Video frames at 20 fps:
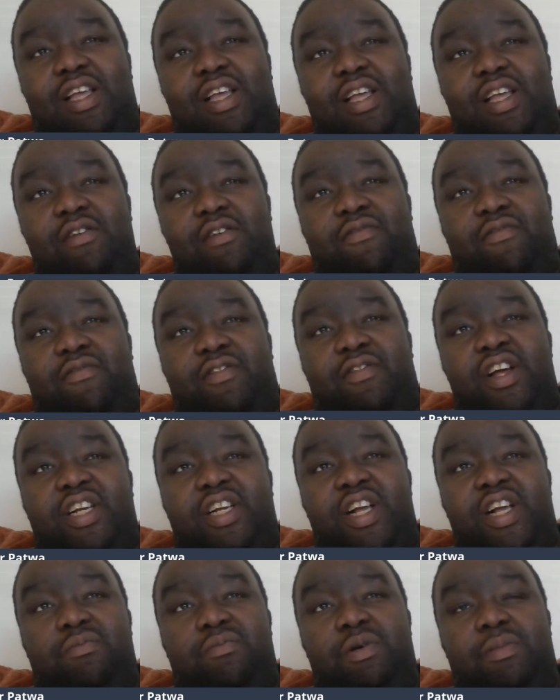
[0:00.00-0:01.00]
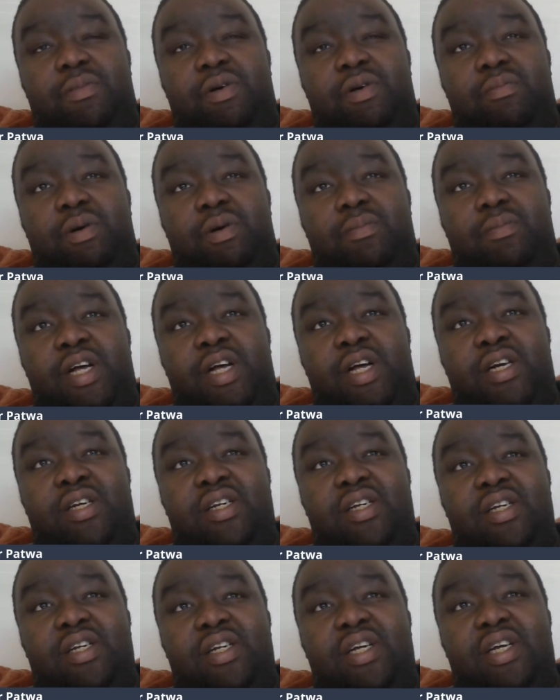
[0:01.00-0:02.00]
Good morning, my son.
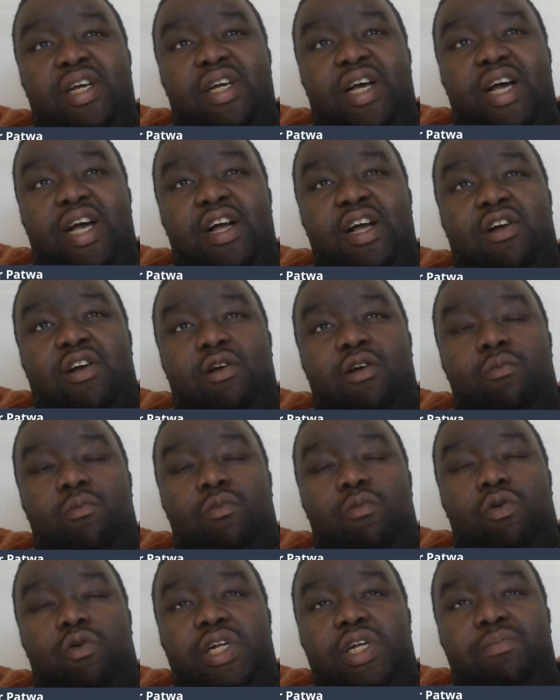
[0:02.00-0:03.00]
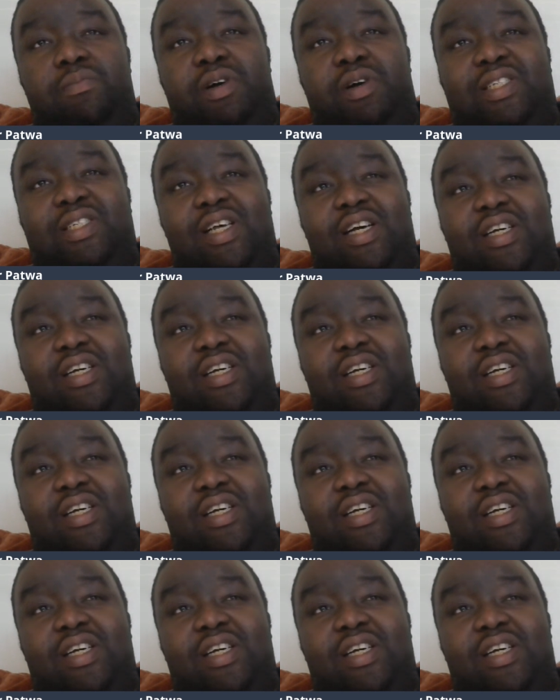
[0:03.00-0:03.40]
Thank you for the morning fit.